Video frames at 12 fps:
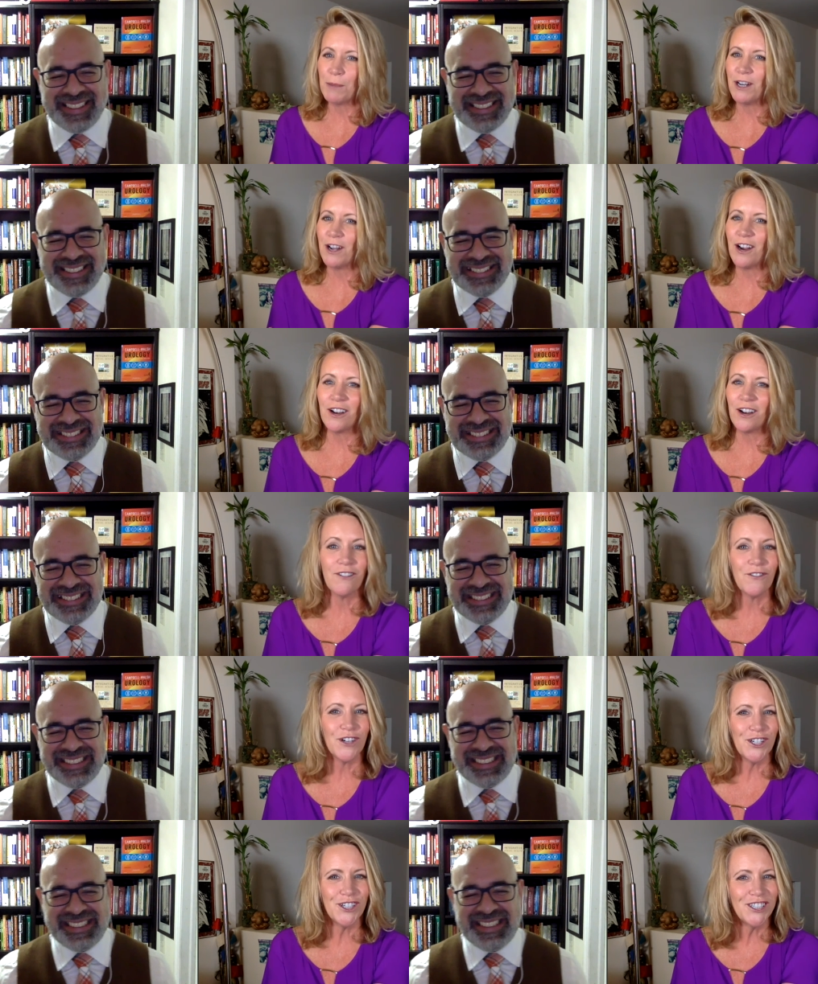
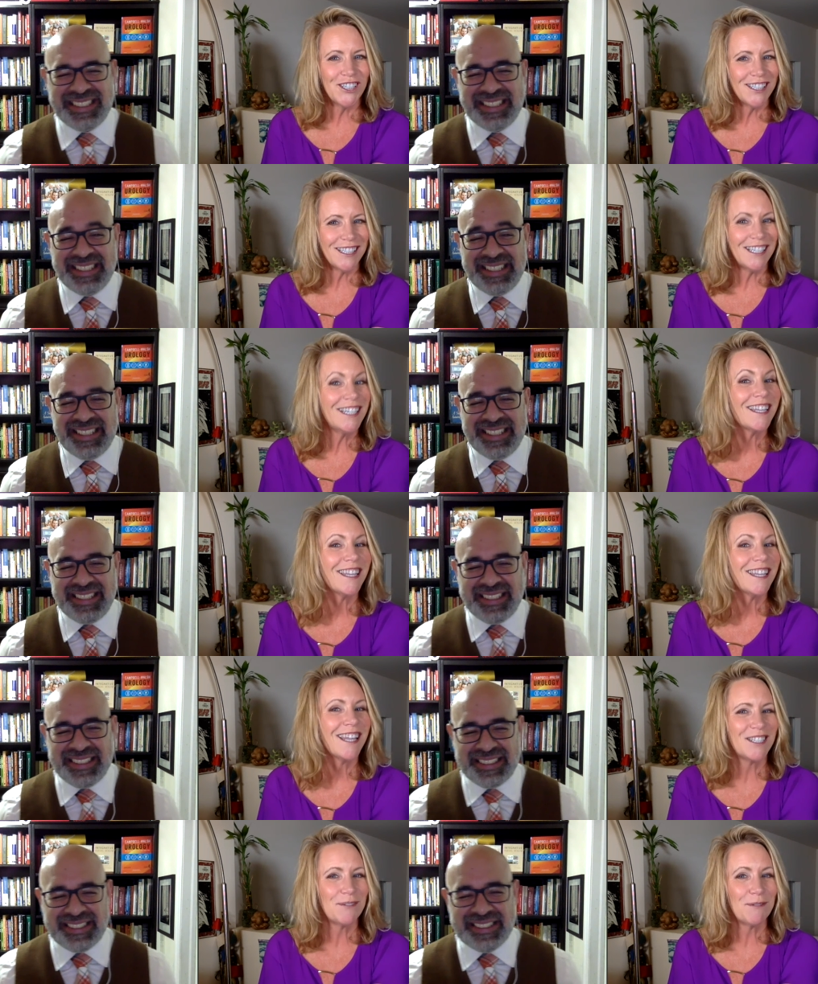Speaker 1: webinar for your good.
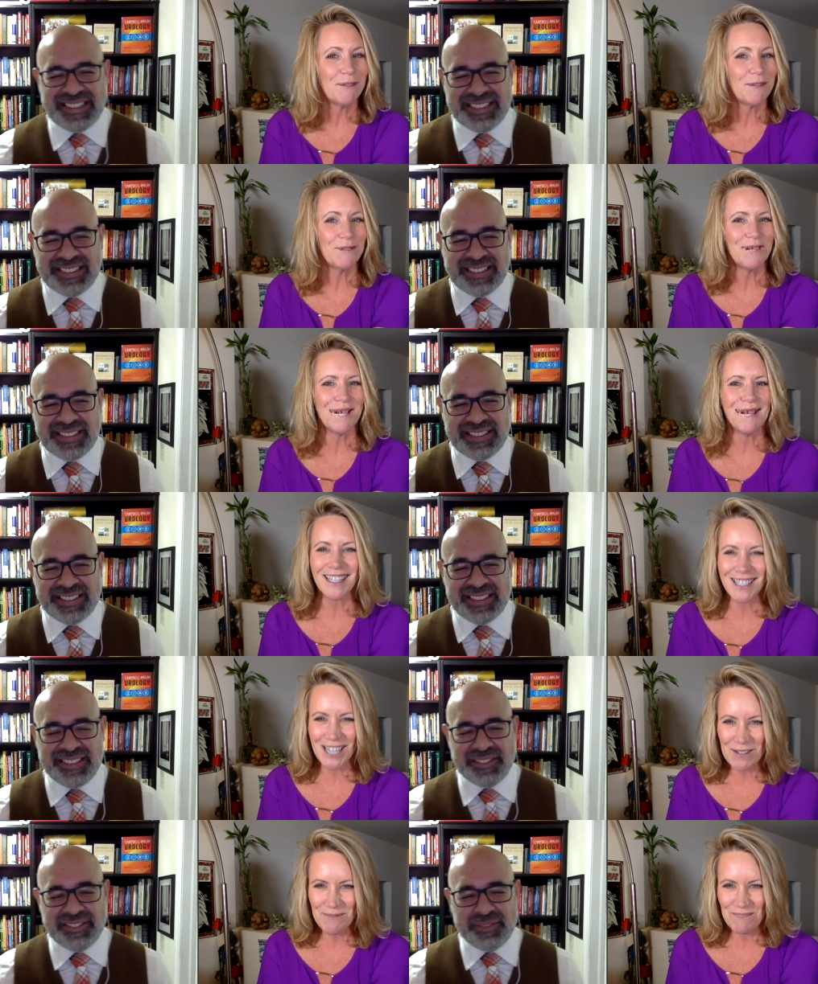Thanks so much. We'll see you
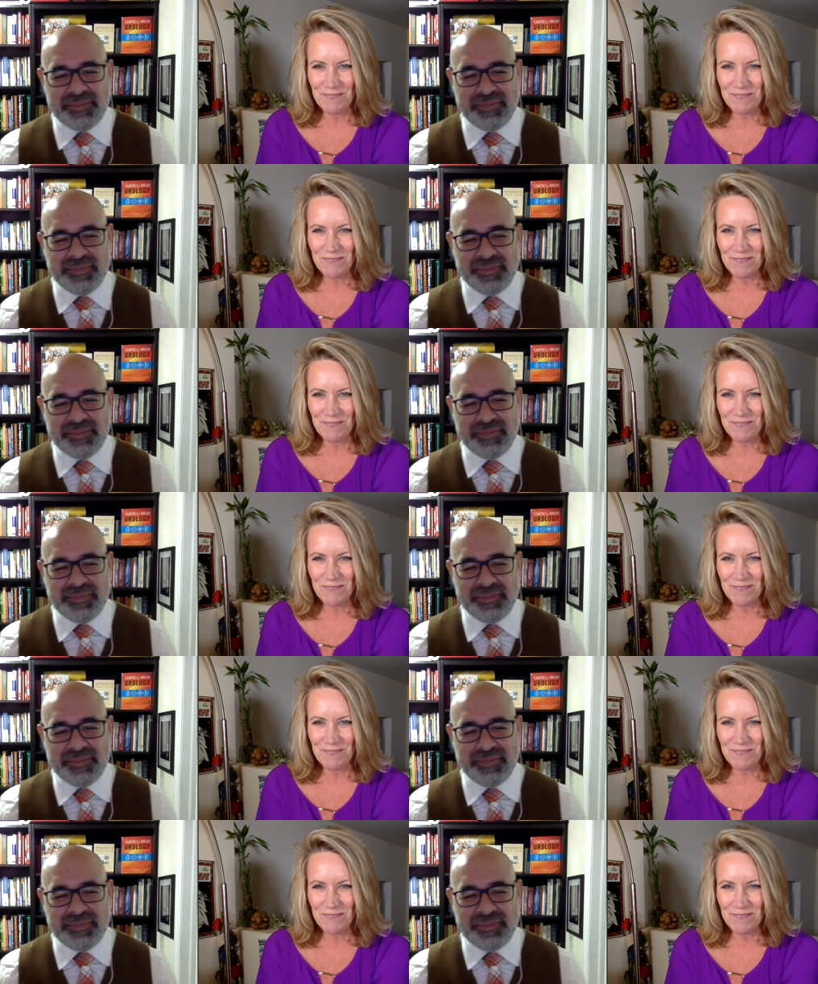next time.